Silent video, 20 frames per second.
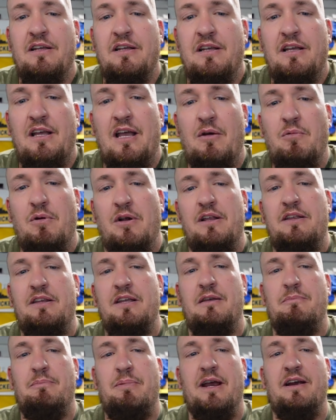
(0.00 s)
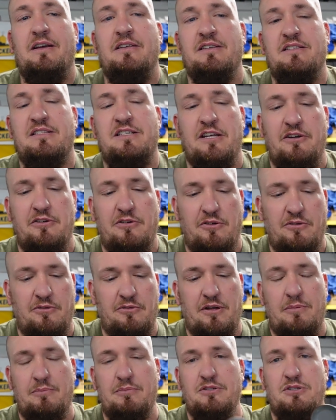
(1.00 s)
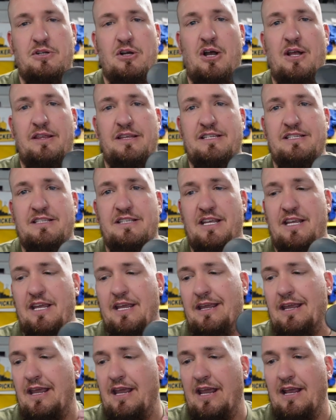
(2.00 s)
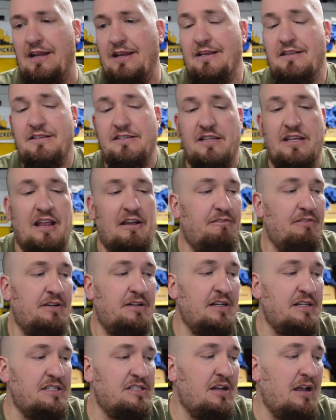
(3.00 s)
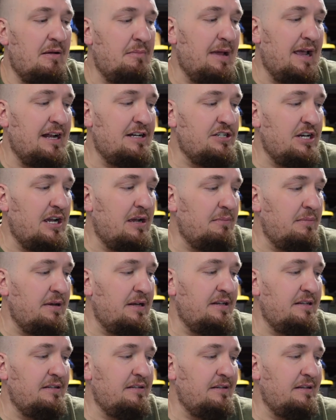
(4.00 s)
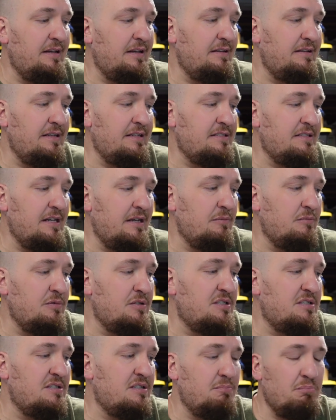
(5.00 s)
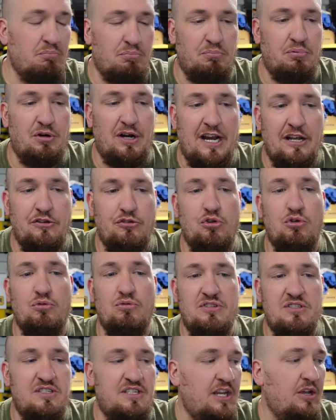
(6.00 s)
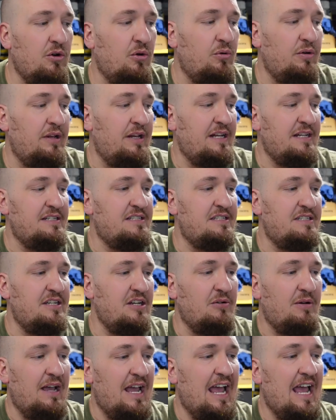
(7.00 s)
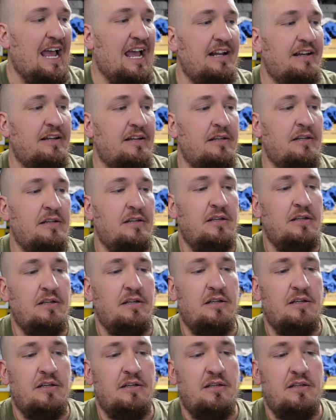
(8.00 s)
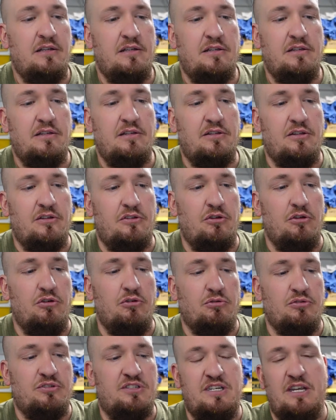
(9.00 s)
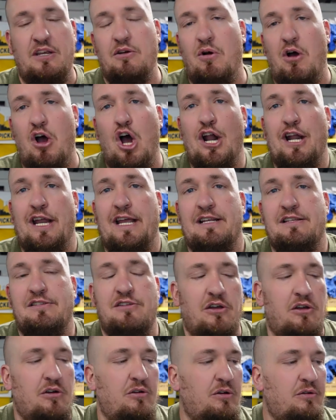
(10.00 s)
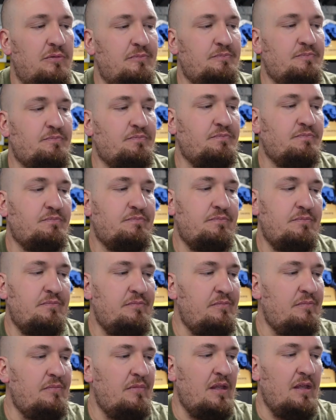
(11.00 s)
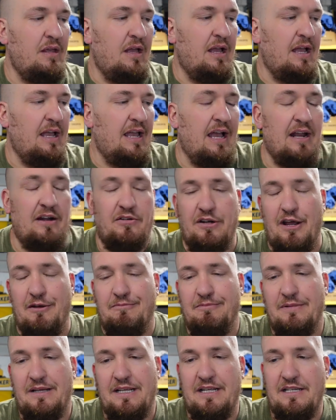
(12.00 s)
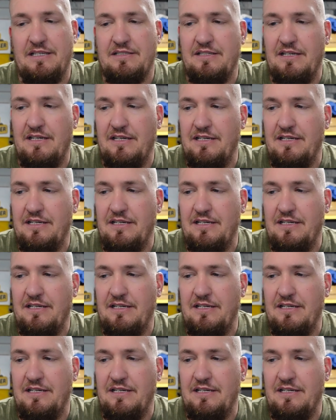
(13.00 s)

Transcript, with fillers: to compare the serial numbers on this thing, and it definitely does not match up. And this thing was brand new sealed, and it still had the Google seal on it. So I don't know. It's